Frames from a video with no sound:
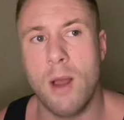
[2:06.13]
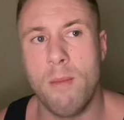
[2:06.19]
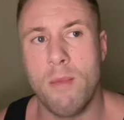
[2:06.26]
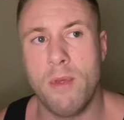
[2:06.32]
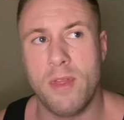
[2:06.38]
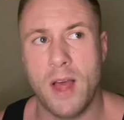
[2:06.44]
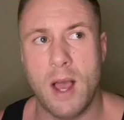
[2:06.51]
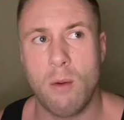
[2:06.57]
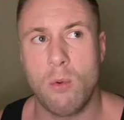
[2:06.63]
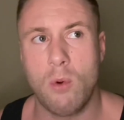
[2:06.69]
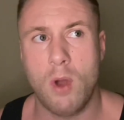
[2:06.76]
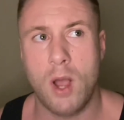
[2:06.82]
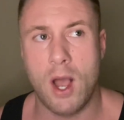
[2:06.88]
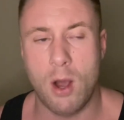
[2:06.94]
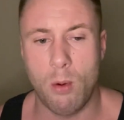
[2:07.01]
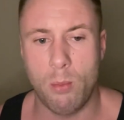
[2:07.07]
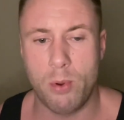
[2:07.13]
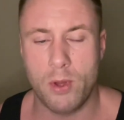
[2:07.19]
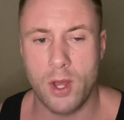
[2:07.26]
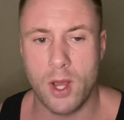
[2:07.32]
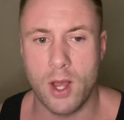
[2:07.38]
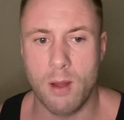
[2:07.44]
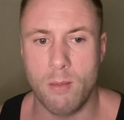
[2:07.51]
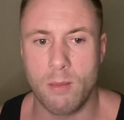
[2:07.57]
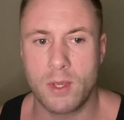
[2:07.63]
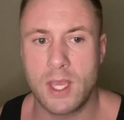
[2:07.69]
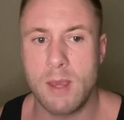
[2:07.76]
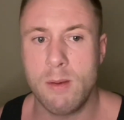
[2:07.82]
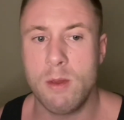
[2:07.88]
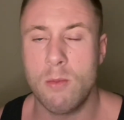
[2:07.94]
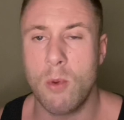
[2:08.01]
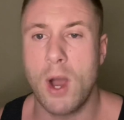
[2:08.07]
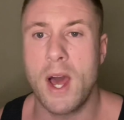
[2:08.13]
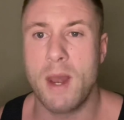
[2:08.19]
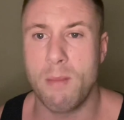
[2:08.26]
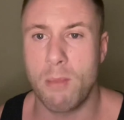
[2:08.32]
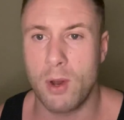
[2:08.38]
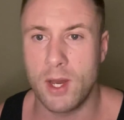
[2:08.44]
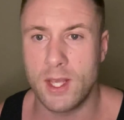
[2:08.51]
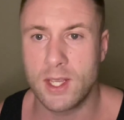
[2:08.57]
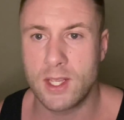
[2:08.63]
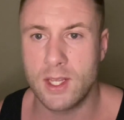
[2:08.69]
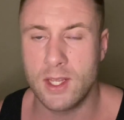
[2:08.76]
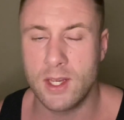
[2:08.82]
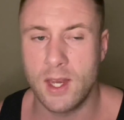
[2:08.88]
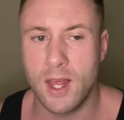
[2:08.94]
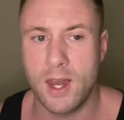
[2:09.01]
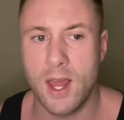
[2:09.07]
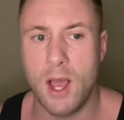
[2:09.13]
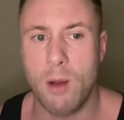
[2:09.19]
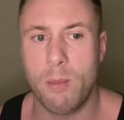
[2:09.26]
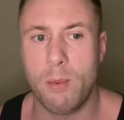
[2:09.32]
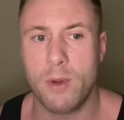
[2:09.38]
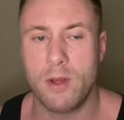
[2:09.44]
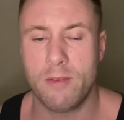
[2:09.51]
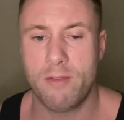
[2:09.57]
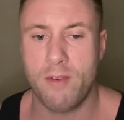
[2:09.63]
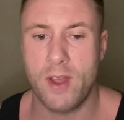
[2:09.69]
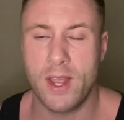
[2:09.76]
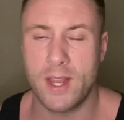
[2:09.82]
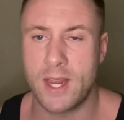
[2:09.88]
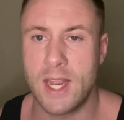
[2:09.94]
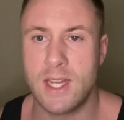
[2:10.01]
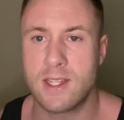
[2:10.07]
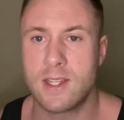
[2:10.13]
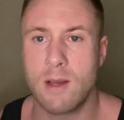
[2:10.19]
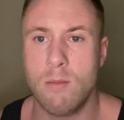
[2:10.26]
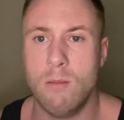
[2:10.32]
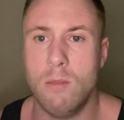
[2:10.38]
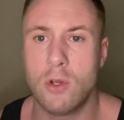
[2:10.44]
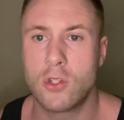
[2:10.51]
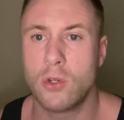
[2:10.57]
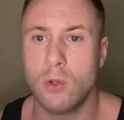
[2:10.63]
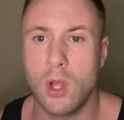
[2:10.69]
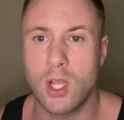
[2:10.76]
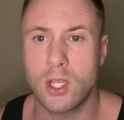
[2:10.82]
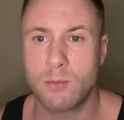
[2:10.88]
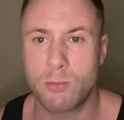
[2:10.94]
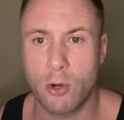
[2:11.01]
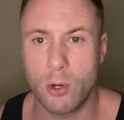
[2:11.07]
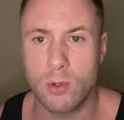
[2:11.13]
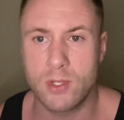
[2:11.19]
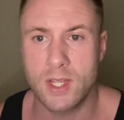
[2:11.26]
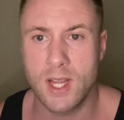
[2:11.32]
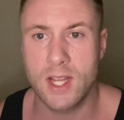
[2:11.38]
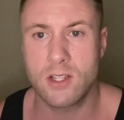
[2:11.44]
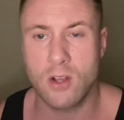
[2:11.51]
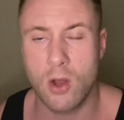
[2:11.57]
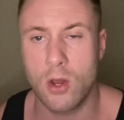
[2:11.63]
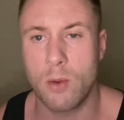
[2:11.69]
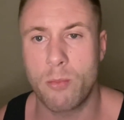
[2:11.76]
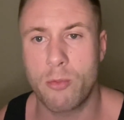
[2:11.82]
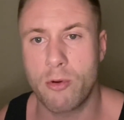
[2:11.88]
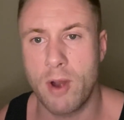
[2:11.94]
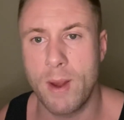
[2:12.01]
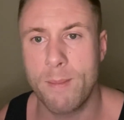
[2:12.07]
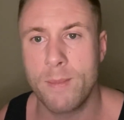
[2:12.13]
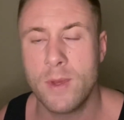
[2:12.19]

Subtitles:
That will help keep you more anabolic and help fight against that muscle loss process on a prep.